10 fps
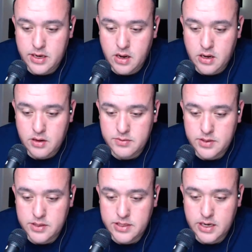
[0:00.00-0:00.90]
knockoffs a
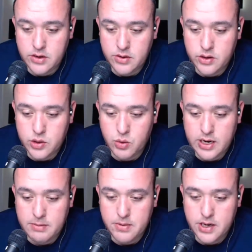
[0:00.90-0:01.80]
stinger. They're
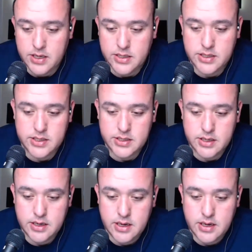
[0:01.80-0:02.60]
20 bucks.